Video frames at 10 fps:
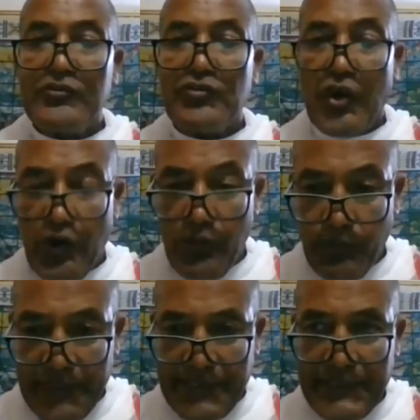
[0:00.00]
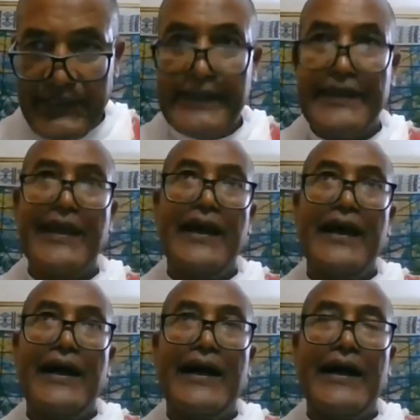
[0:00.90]
So we
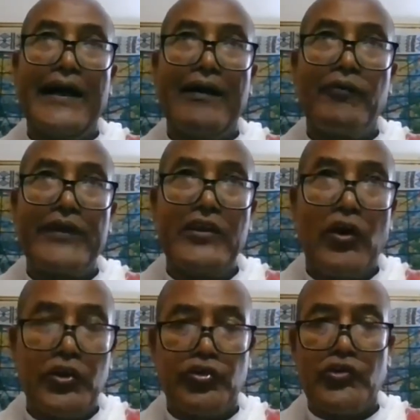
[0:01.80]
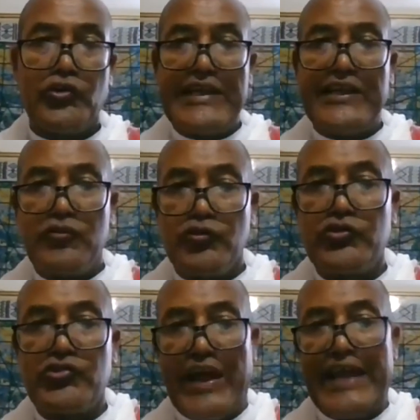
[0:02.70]
also really
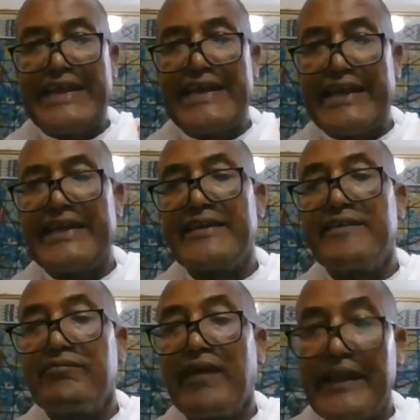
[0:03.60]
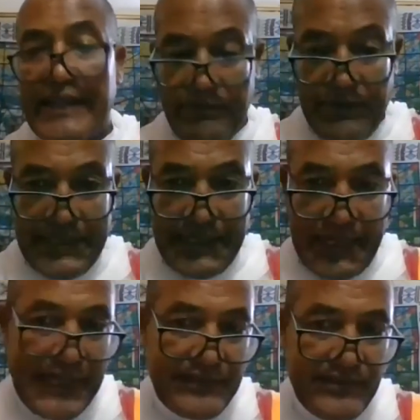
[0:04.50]
do training in neighboring
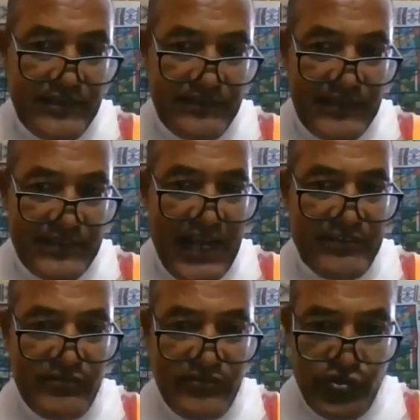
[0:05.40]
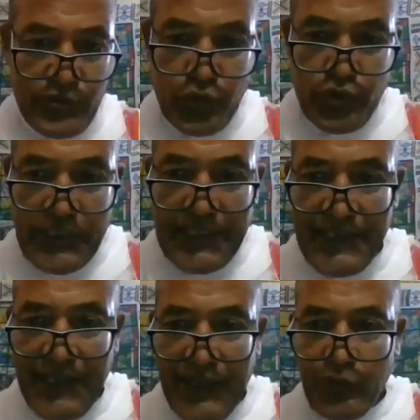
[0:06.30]
countries such as Djibouti,
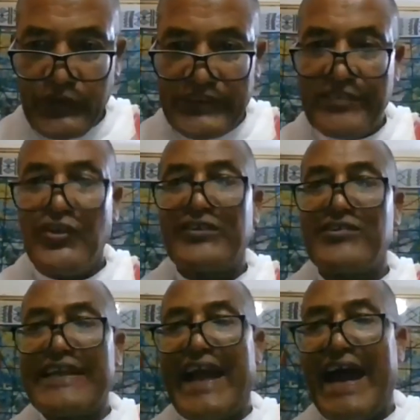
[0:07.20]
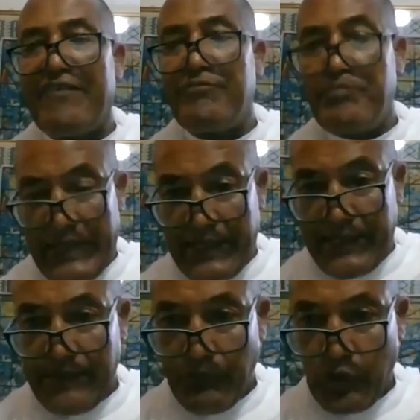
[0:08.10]
which does not really have big
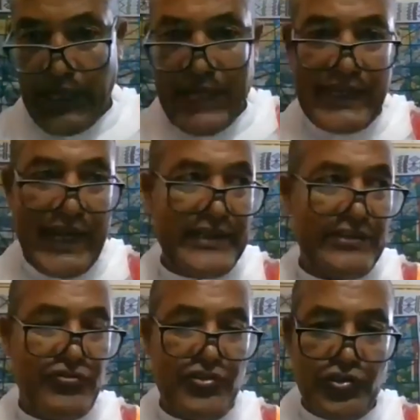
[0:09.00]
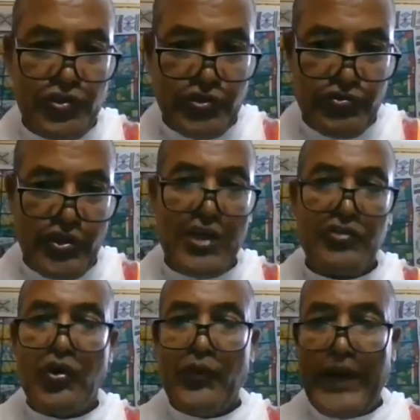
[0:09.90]
botanical institutions.
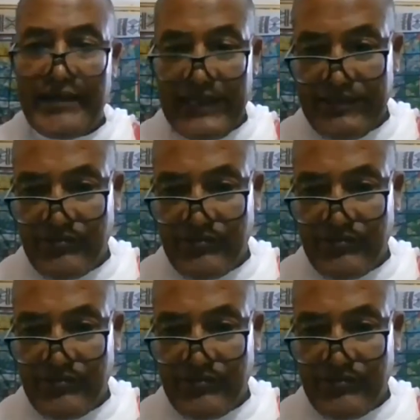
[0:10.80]
So we are really